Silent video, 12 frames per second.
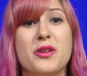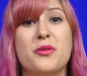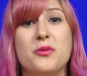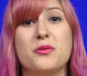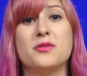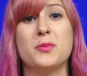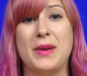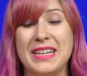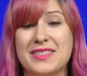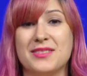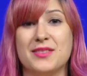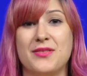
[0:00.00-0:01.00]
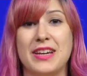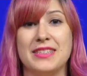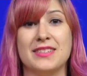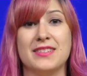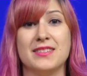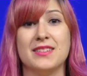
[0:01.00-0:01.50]
than Google's Pixel
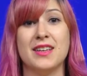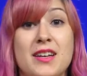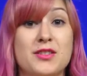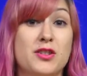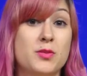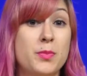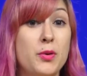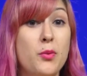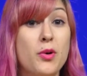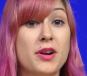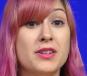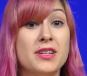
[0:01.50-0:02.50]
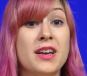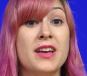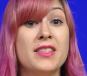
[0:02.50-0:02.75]
devices. Just be warned,